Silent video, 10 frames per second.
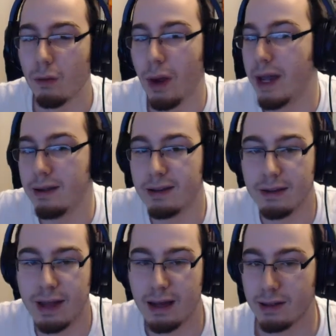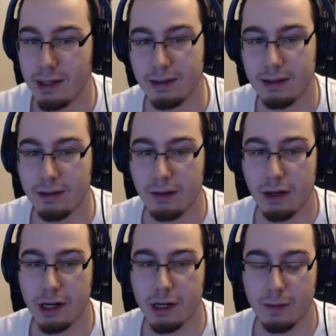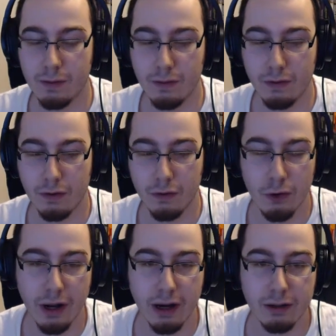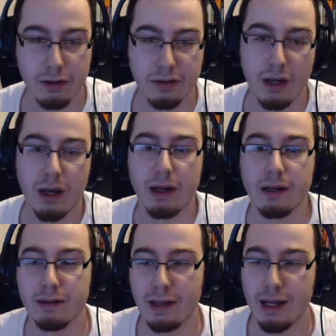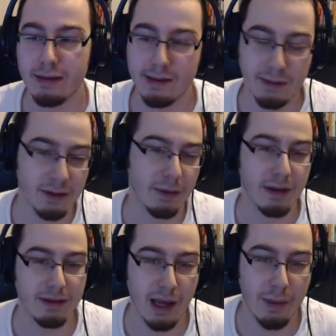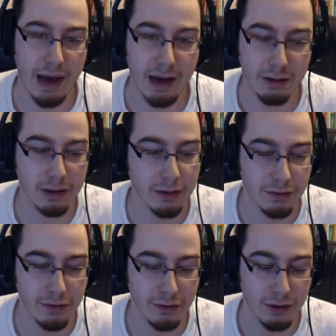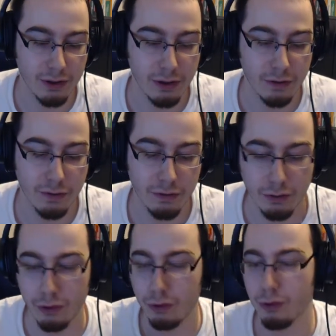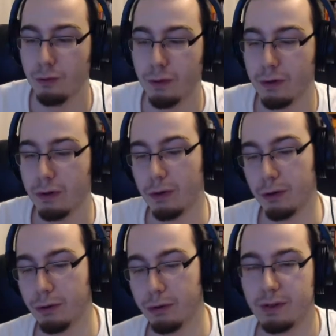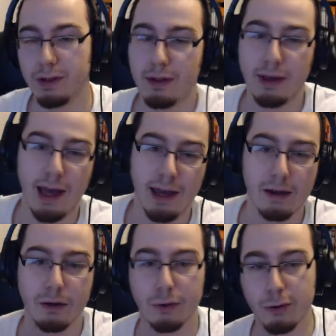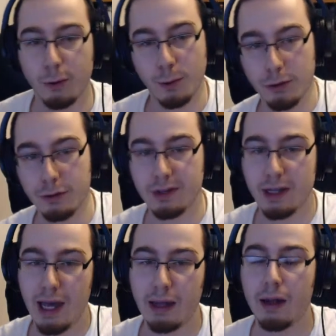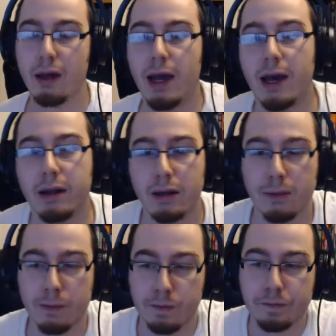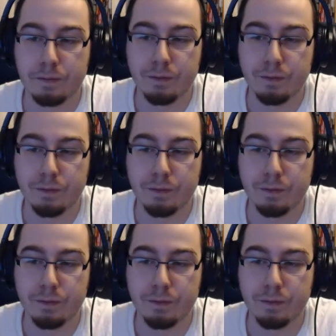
wait till next season for more characters, because it seems to be the same pattern of group, lose, gain, group, lose, gain. And